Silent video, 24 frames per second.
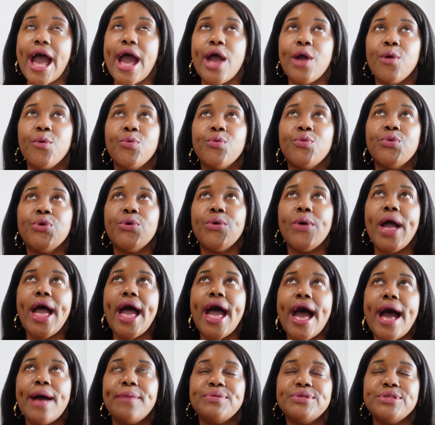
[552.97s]
will
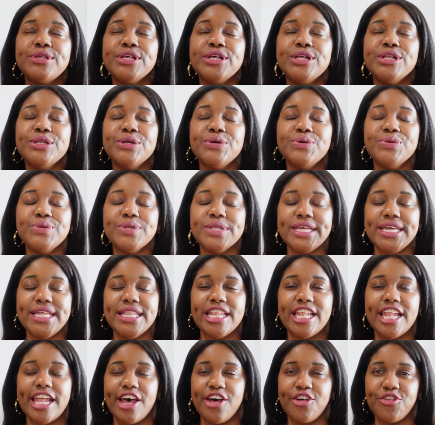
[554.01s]
absolutely
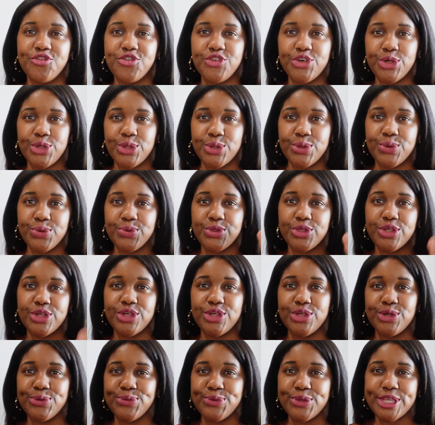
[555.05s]
love for you to
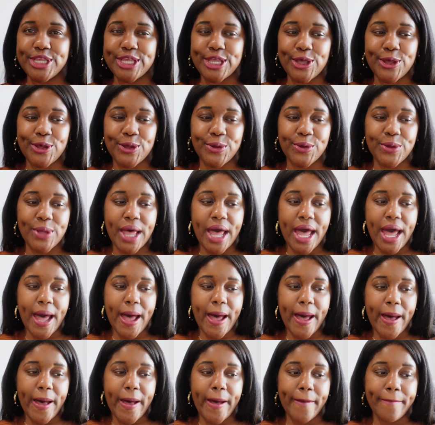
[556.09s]
do so.
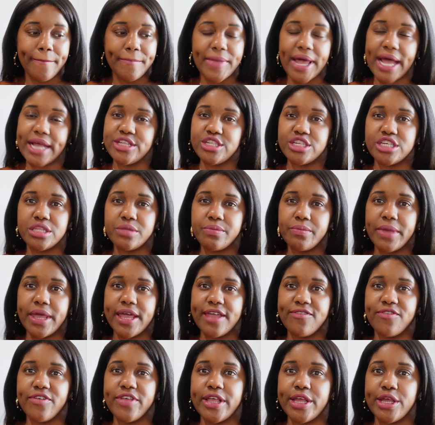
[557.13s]
I just
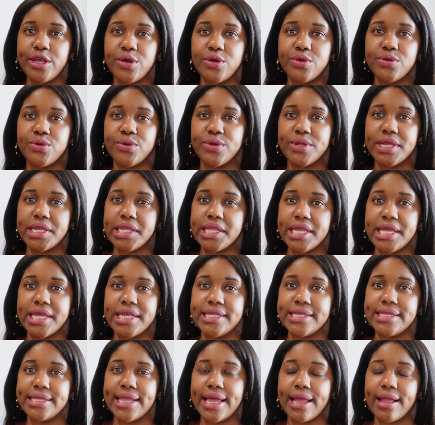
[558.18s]
make videos on the
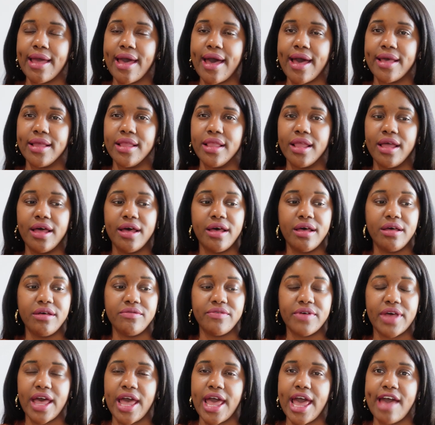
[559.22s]
things that I love.
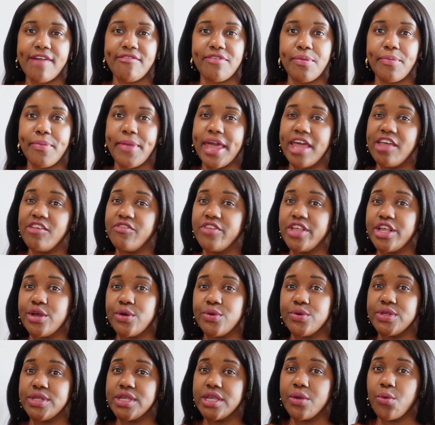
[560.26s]
I haven't made
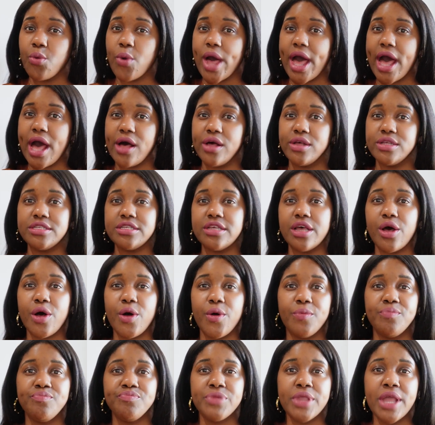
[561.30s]
videos in a while,
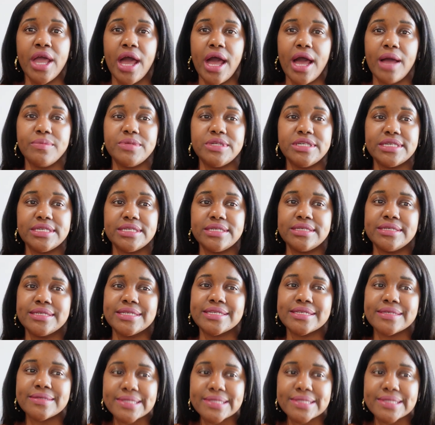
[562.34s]
so I'm just